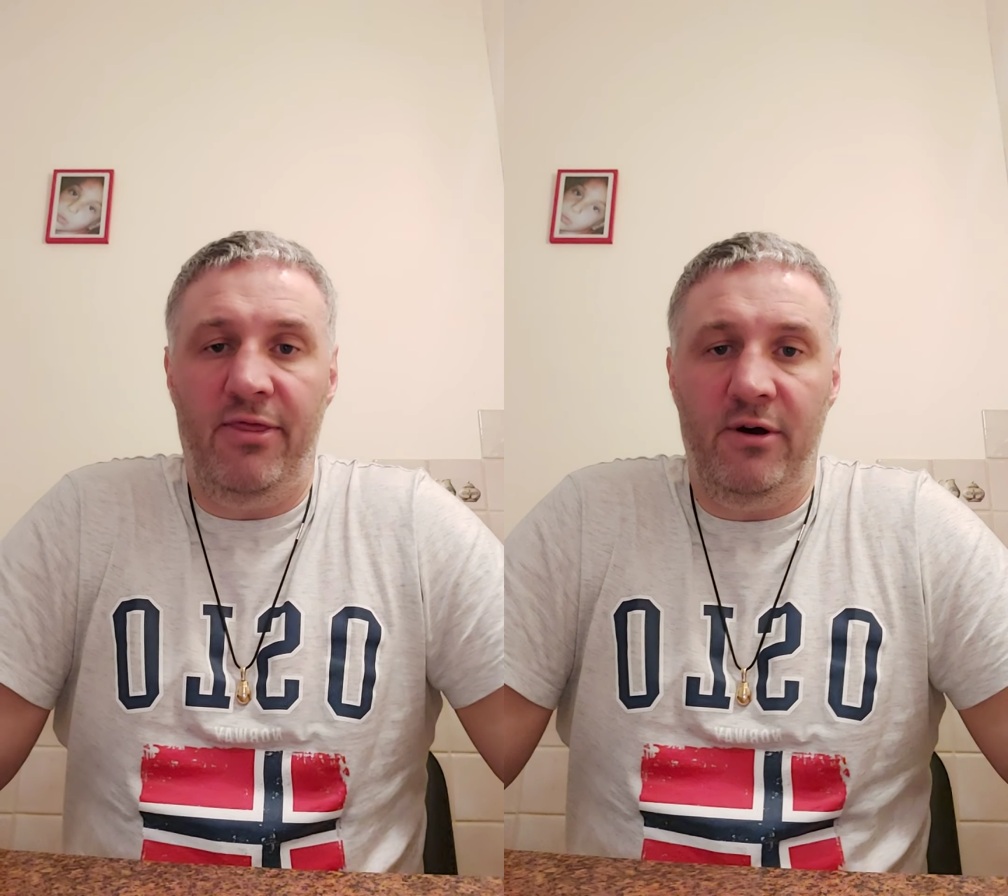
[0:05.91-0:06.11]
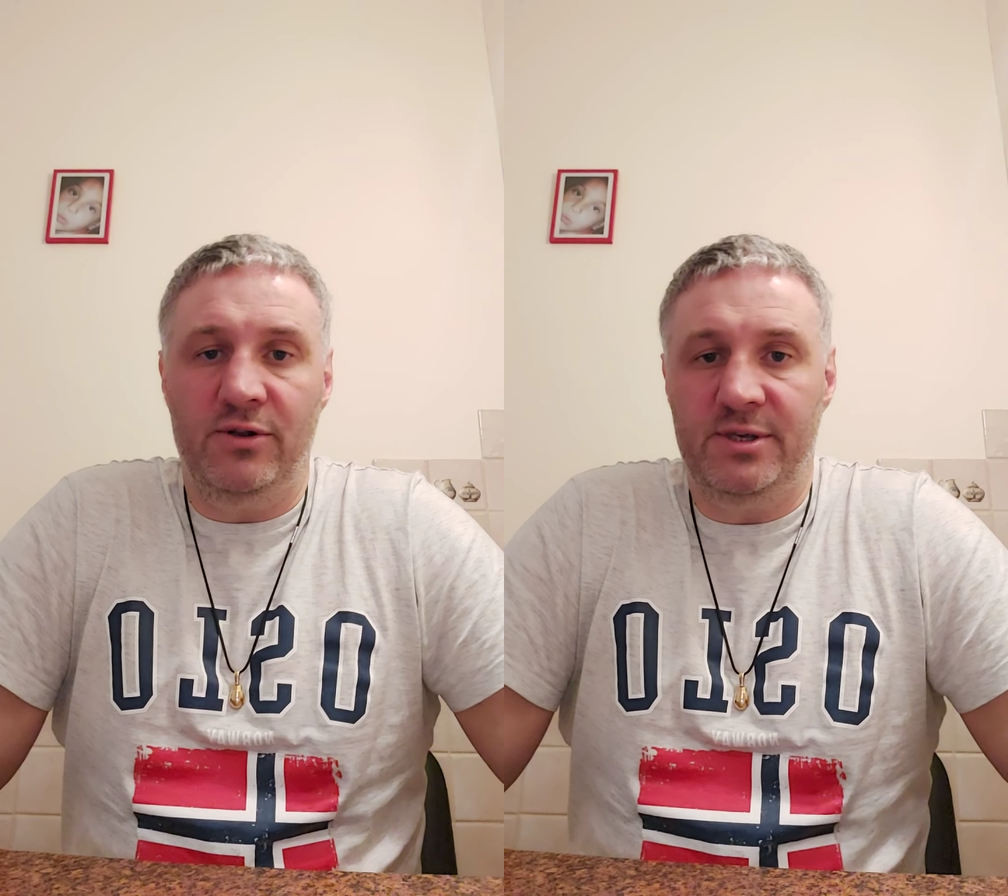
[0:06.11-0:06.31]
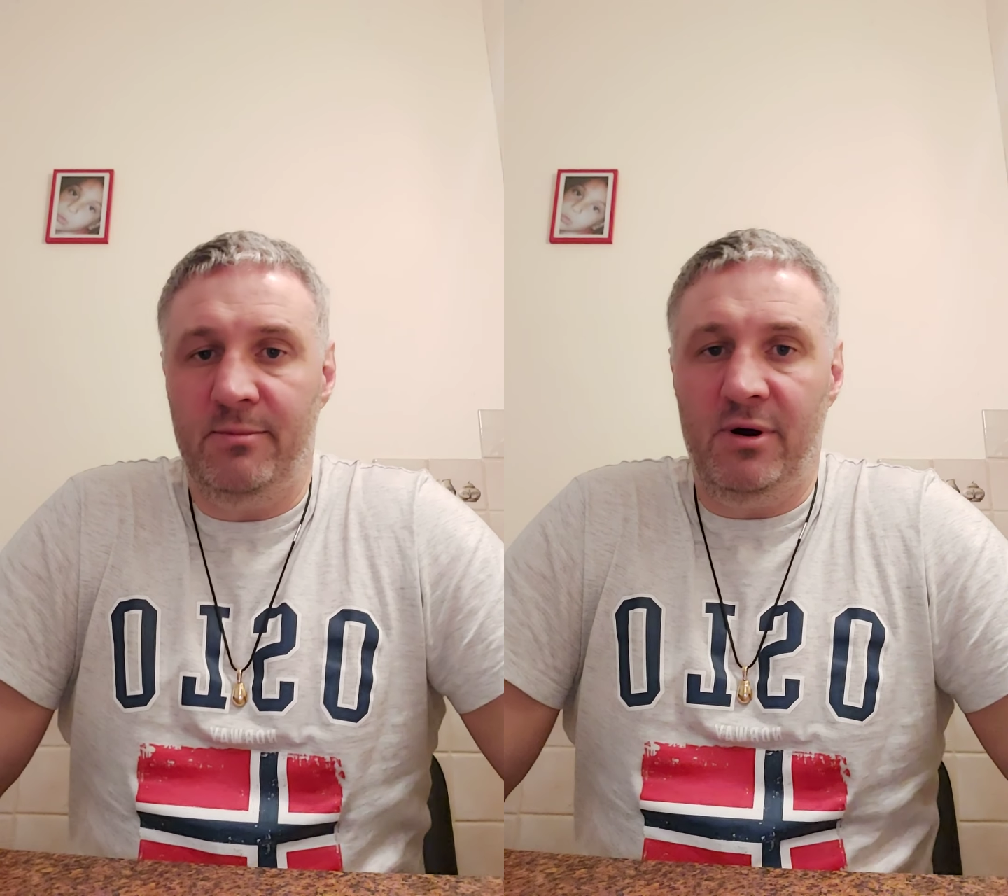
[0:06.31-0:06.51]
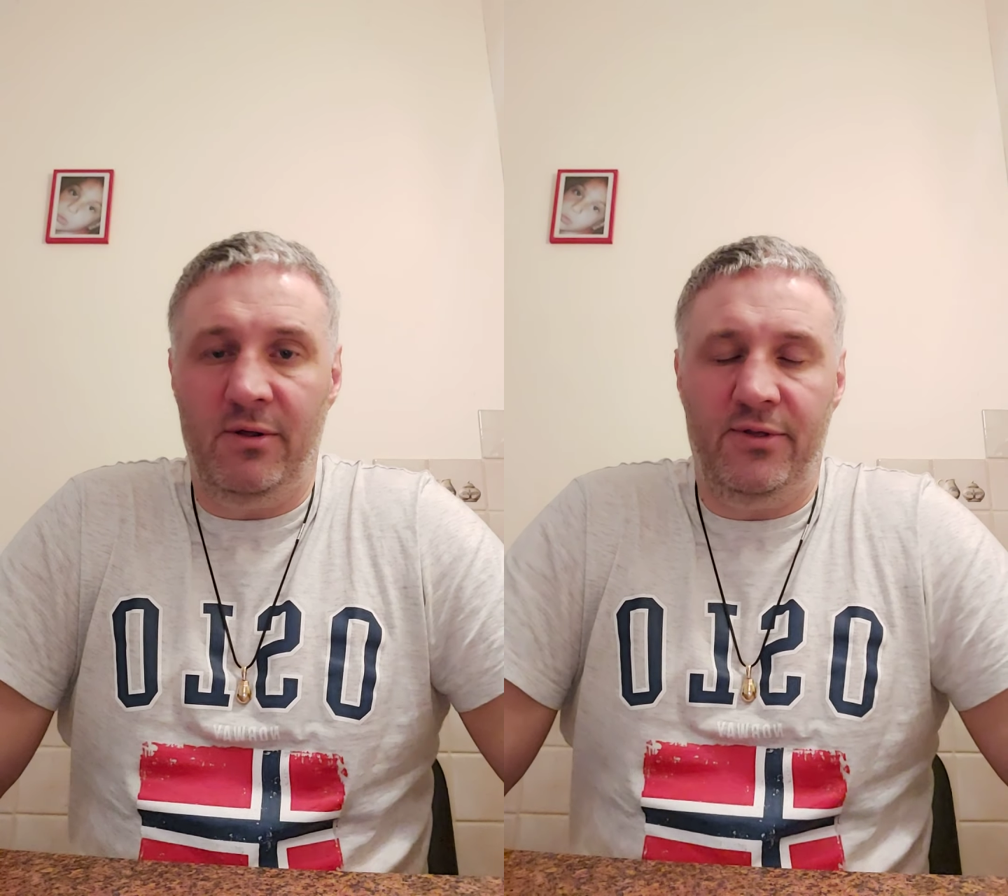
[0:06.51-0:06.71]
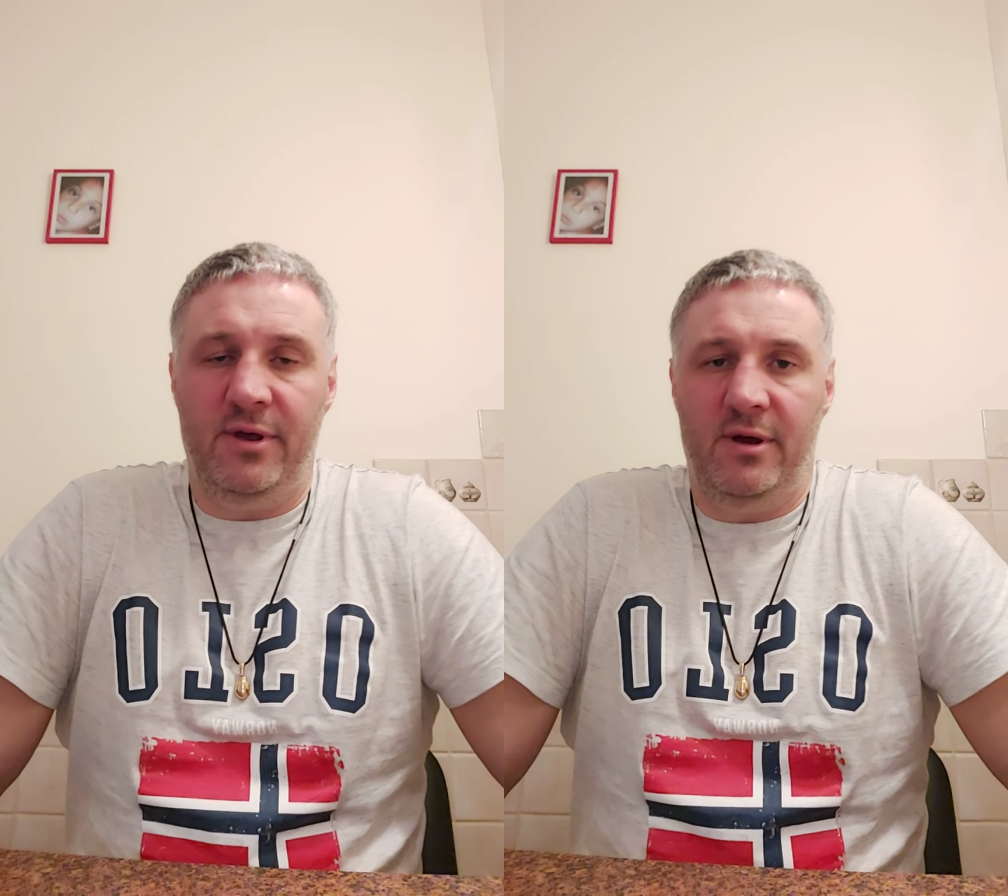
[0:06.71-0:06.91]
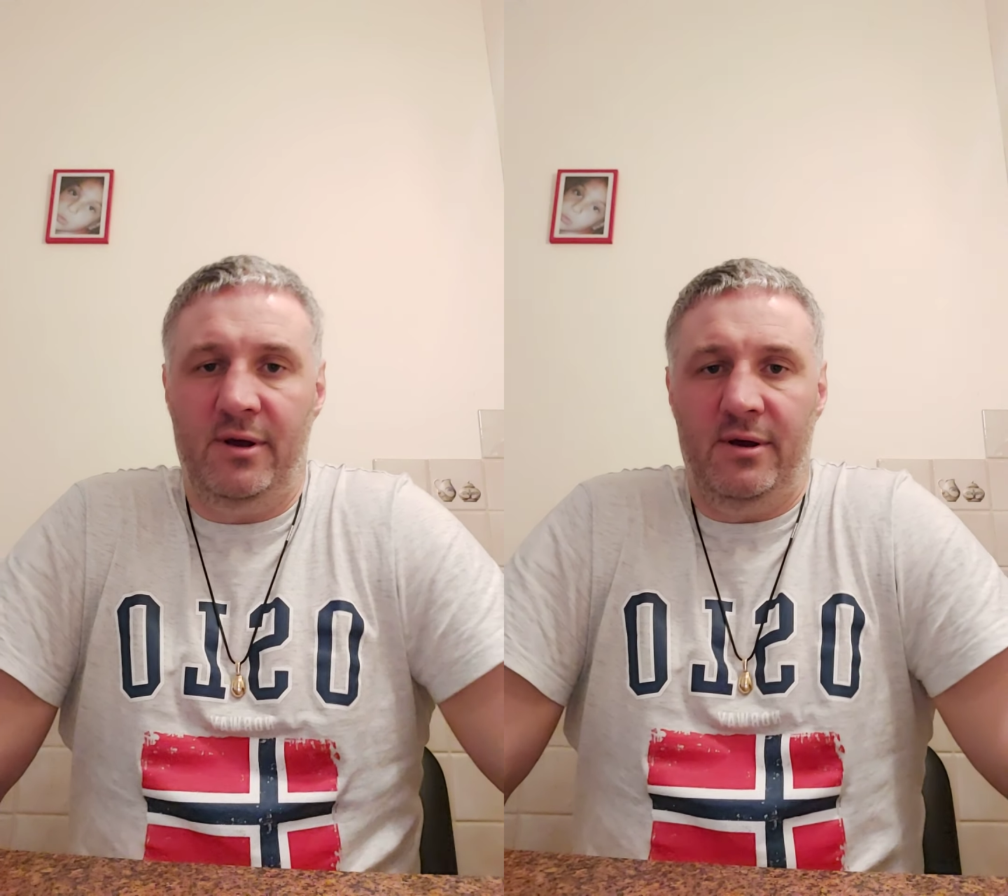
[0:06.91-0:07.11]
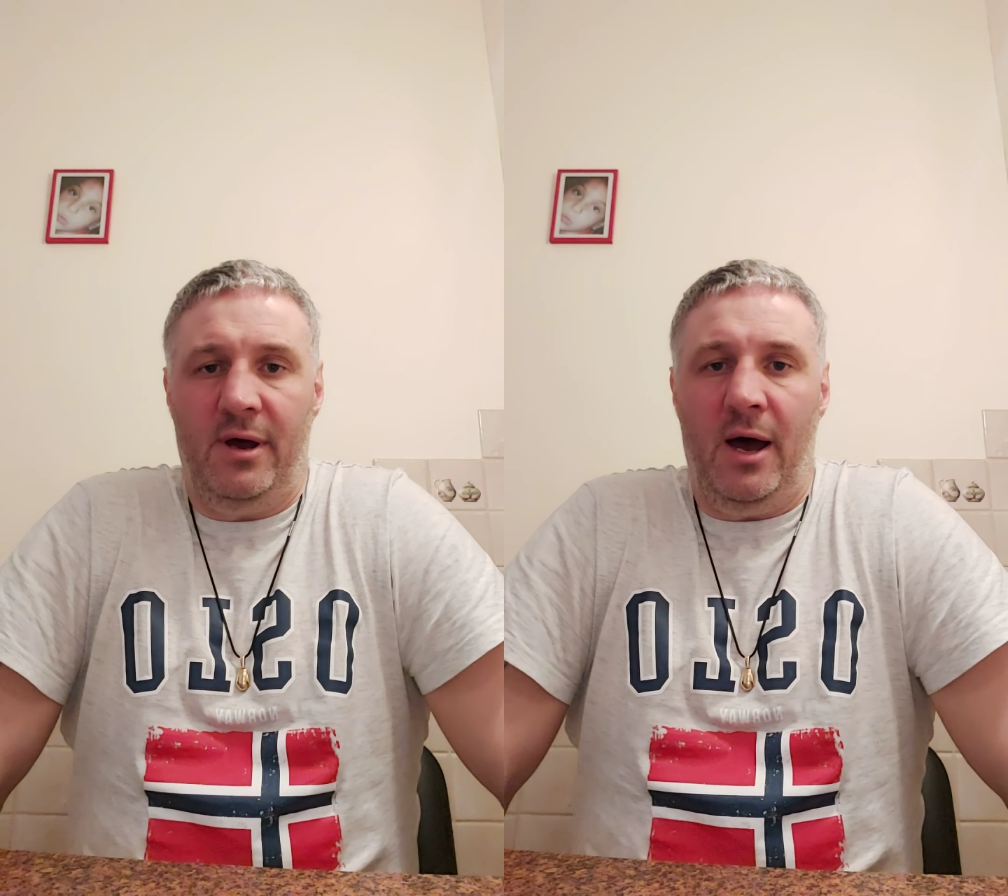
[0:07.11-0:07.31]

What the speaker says: thoughts about the